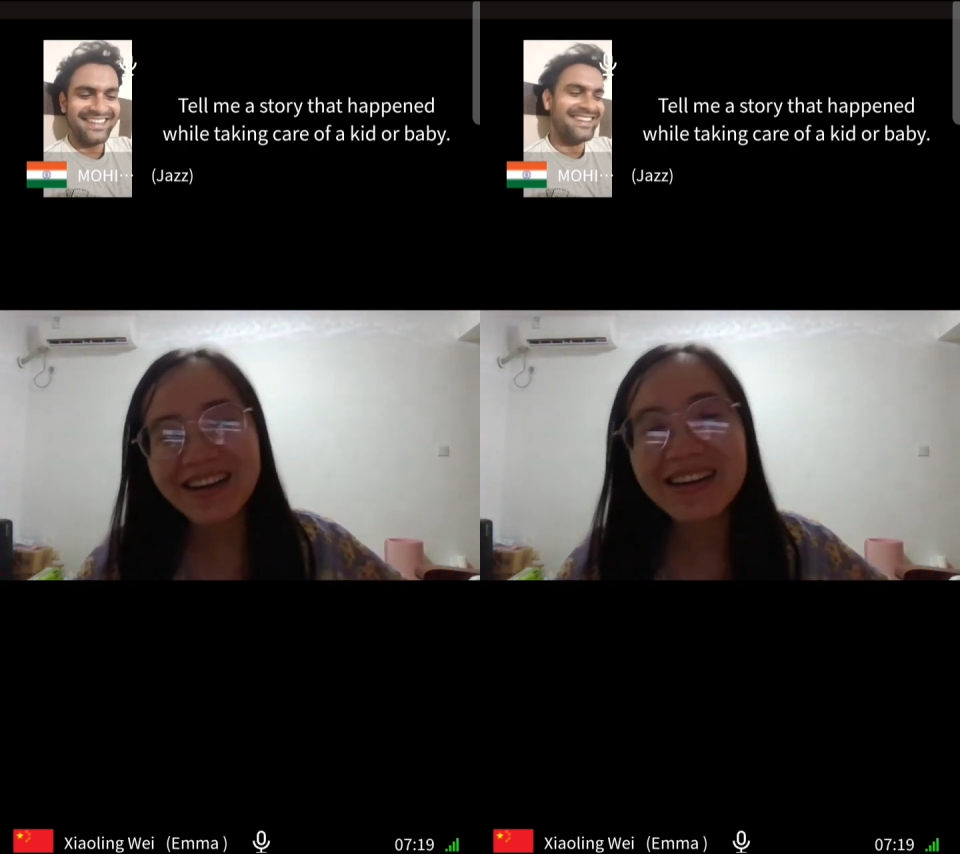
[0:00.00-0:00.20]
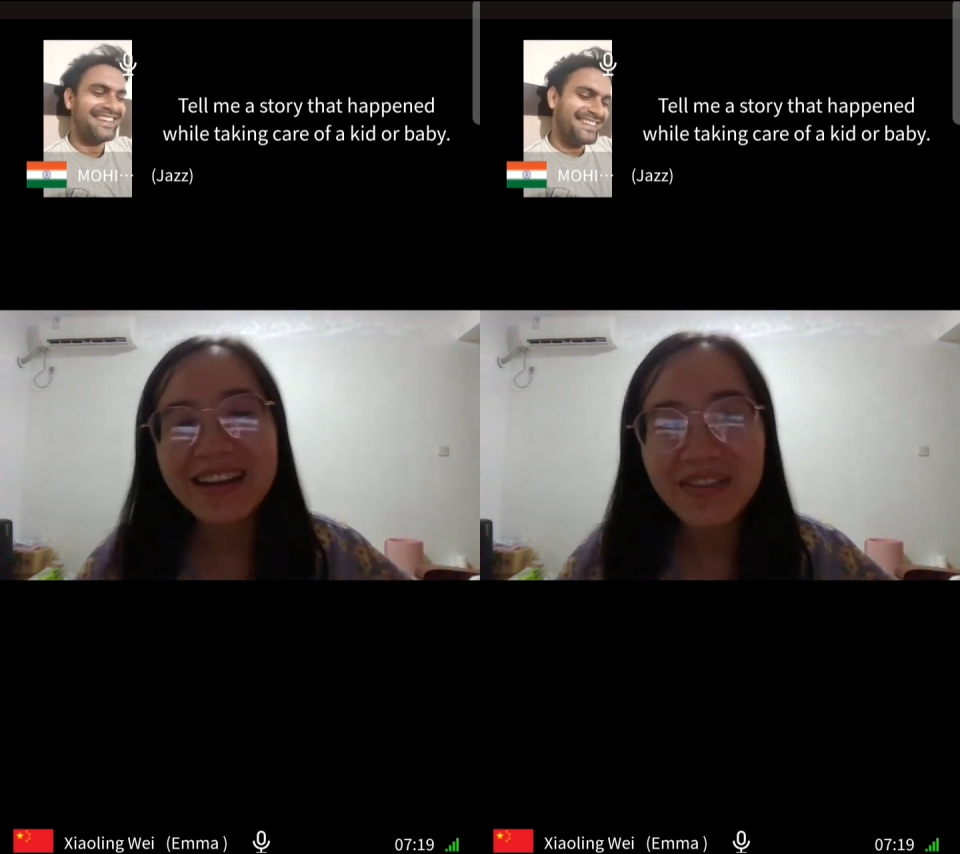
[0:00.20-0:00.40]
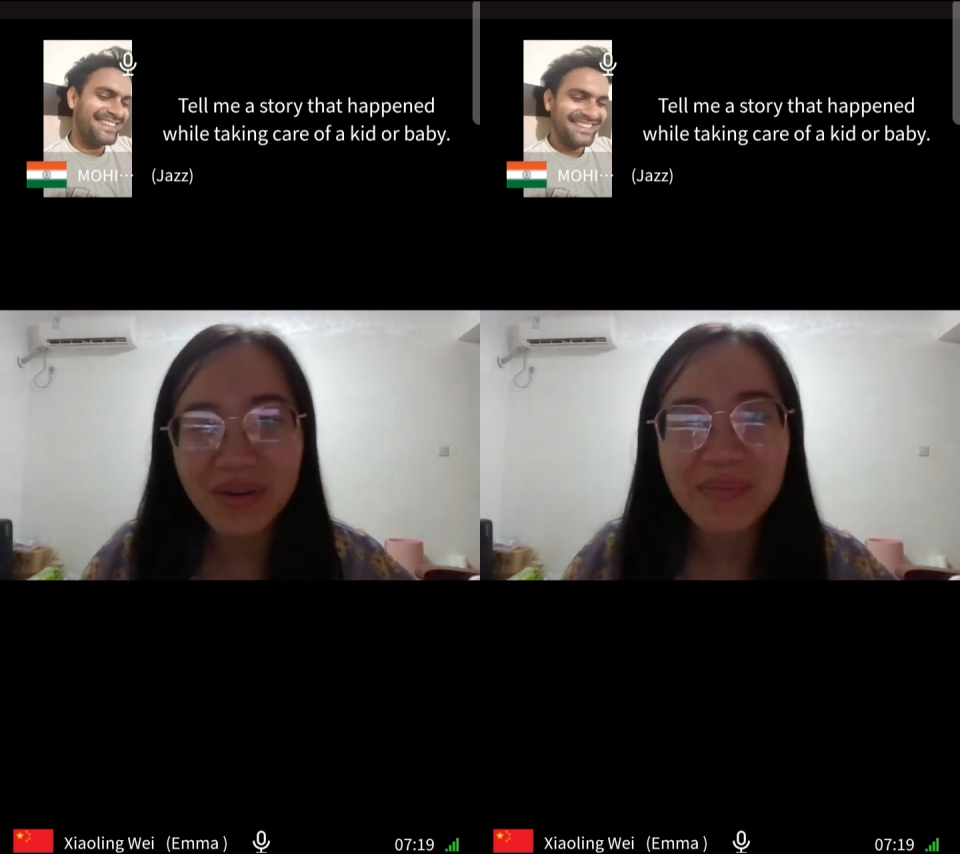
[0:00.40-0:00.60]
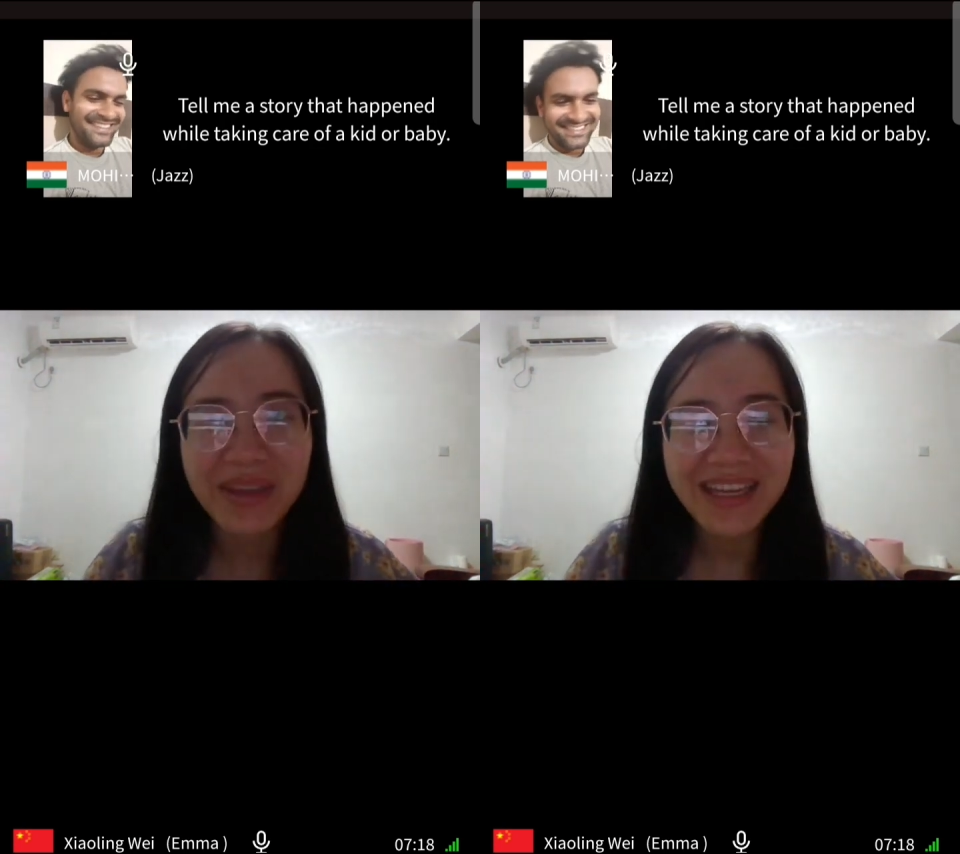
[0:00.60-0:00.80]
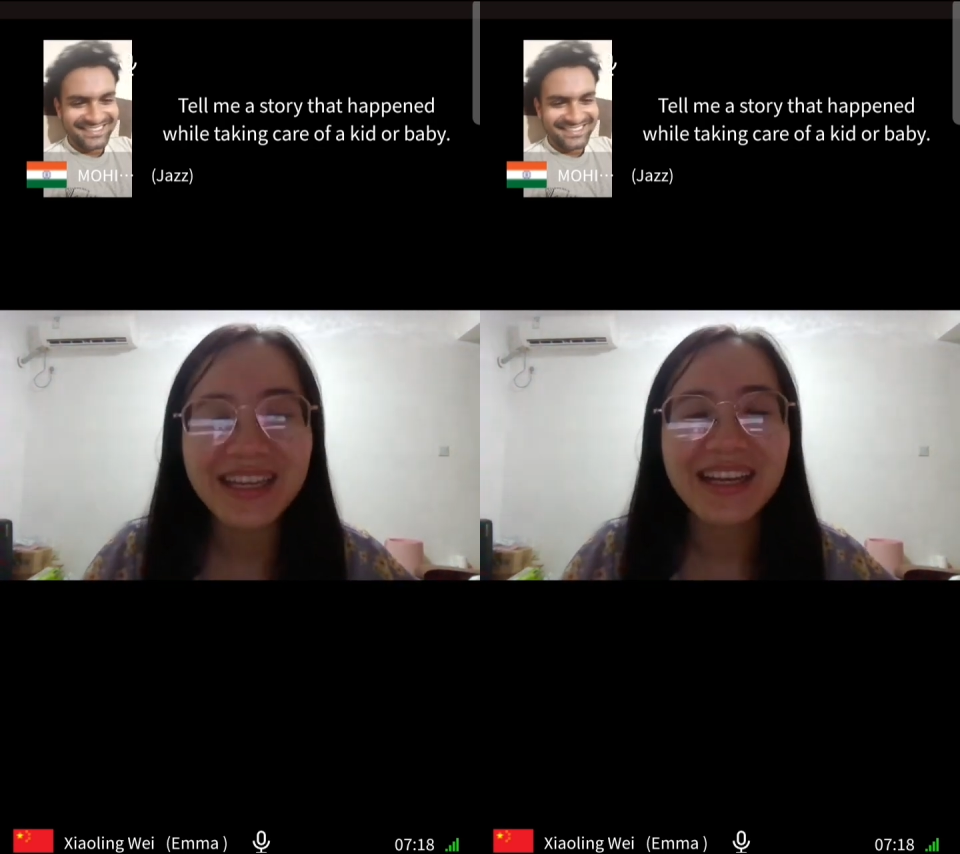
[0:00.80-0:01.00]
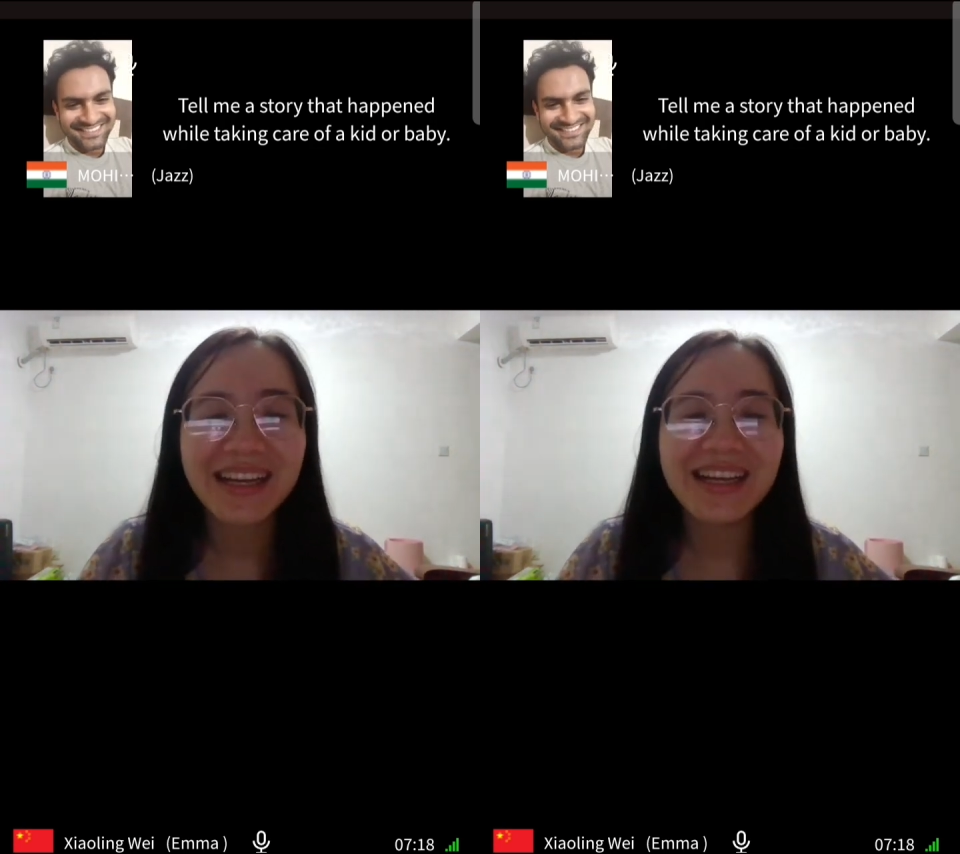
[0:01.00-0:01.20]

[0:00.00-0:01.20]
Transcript: Okay, for me,